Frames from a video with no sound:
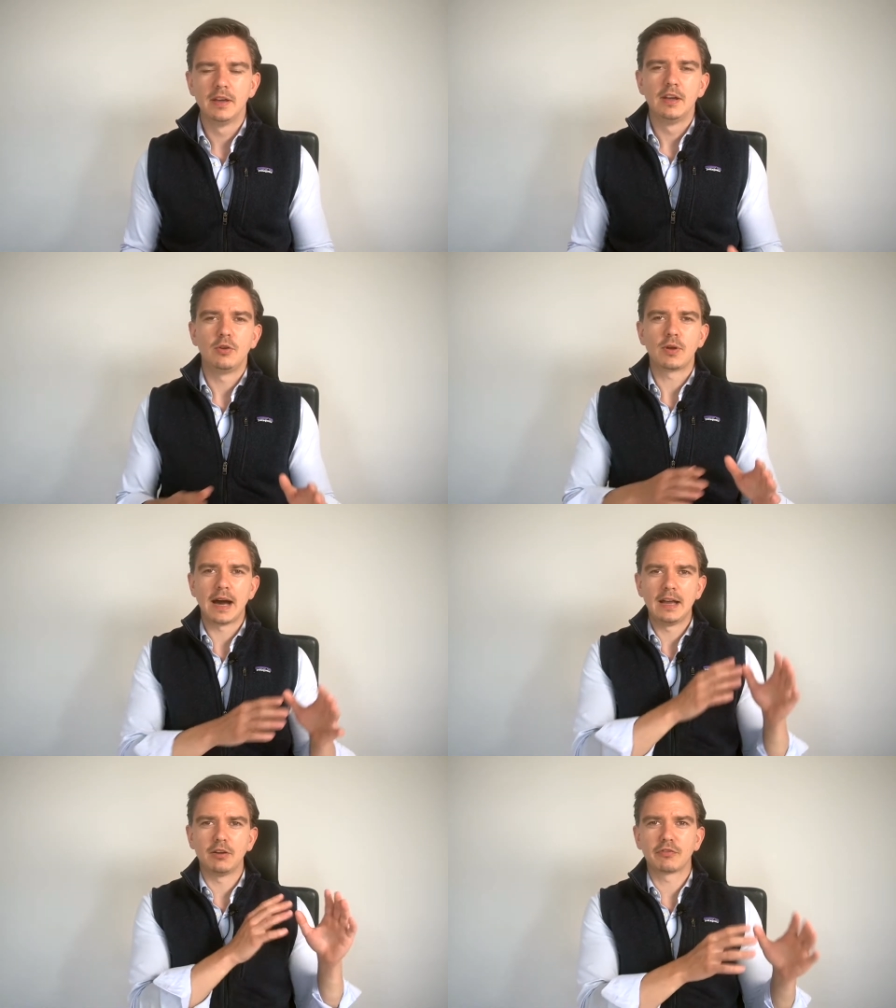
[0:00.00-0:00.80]
to
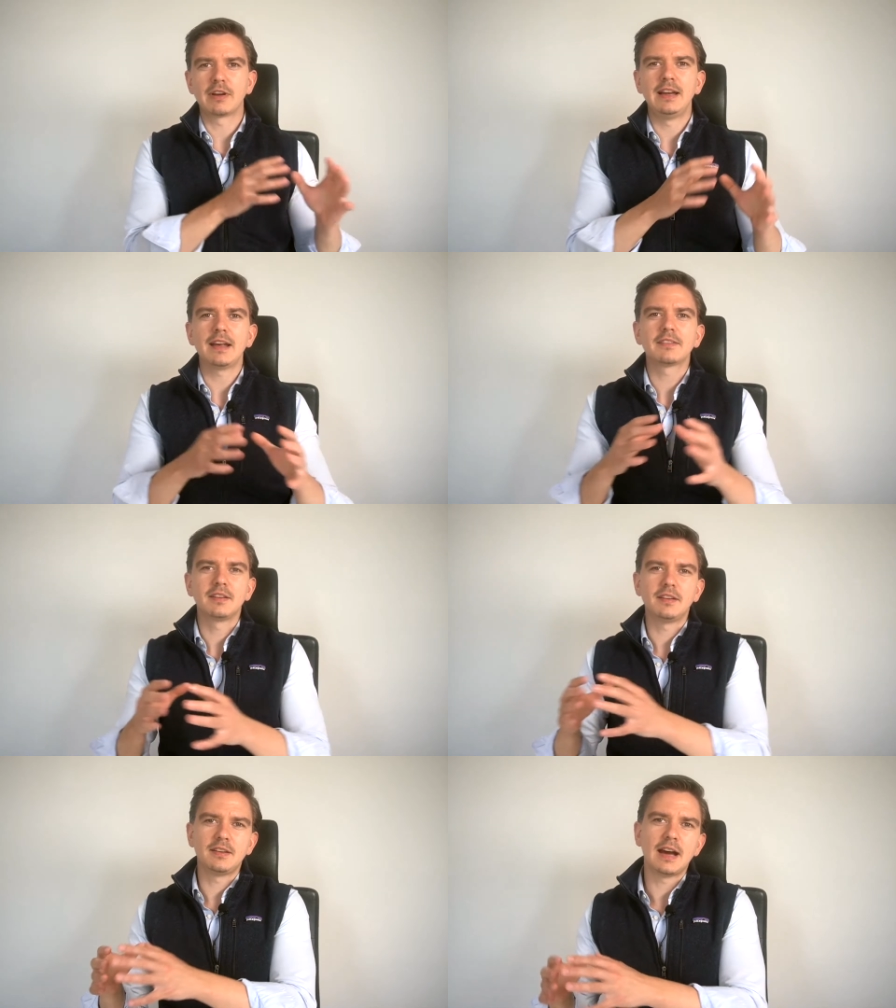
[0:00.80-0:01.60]
kind of cluster
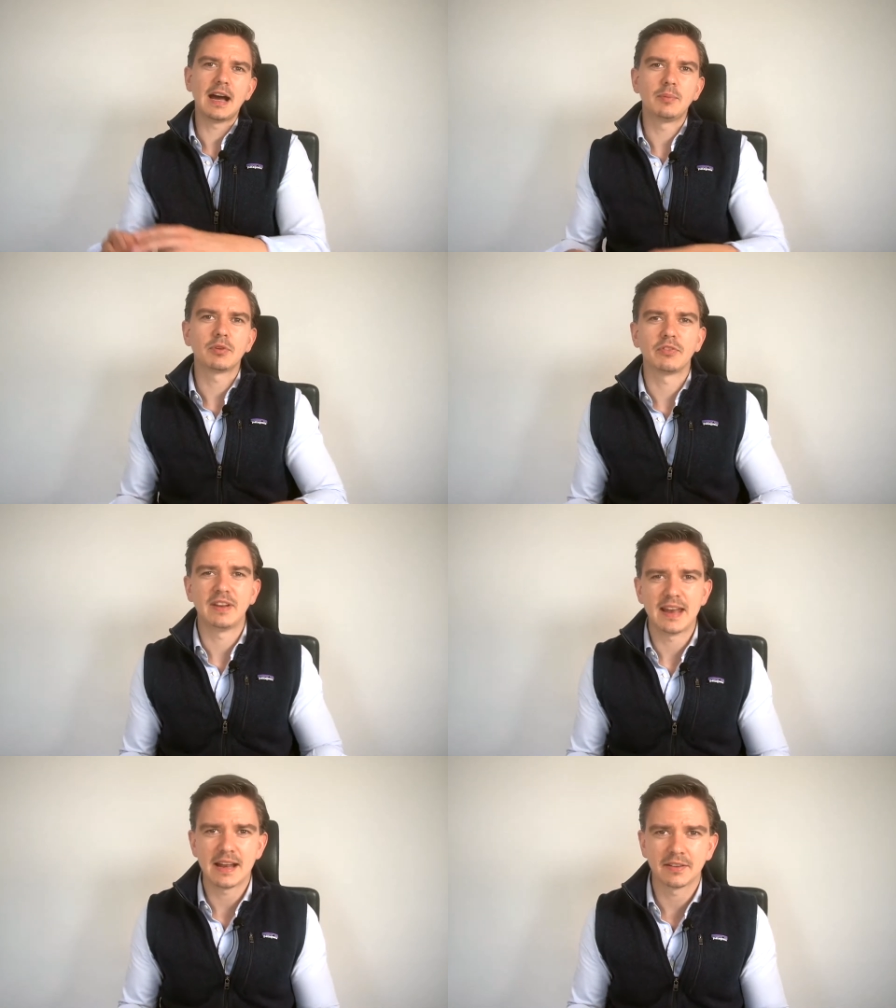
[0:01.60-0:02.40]
the types of
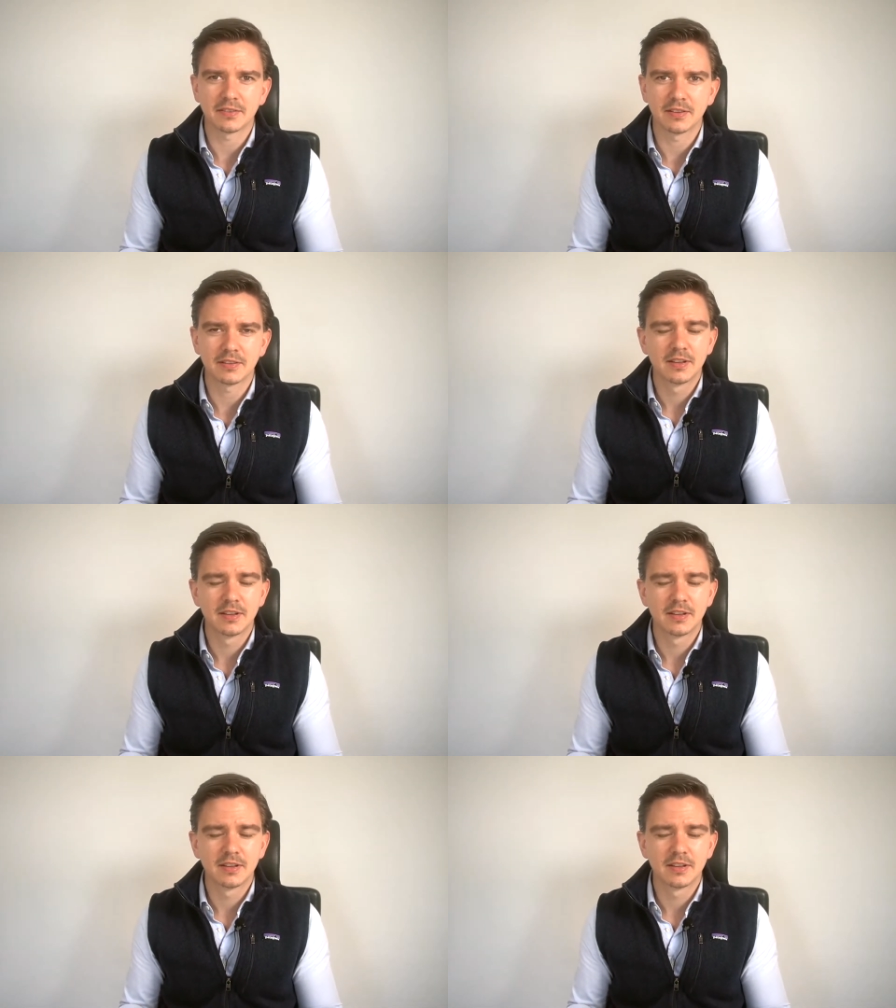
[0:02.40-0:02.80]
analysis